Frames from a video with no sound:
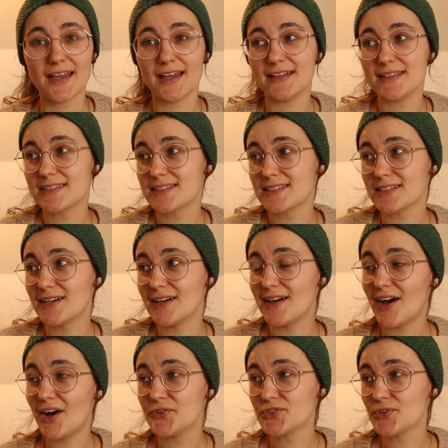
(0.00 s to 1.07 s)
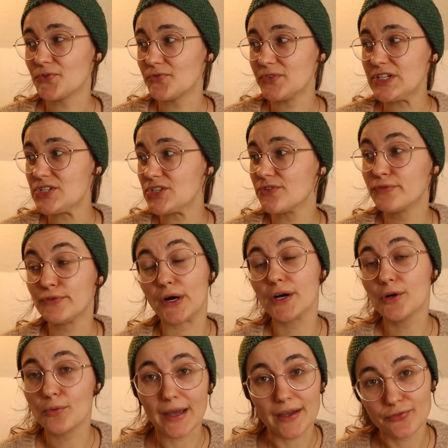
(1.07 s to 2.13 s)
It's also a region
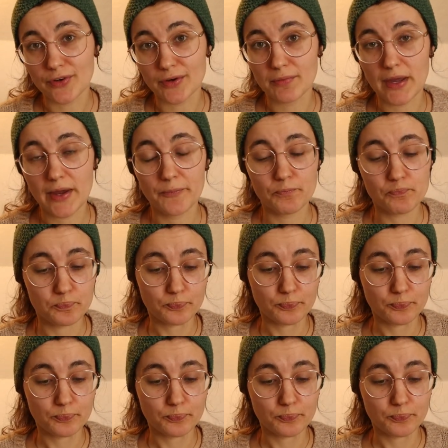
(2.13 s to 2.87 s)
far away from me.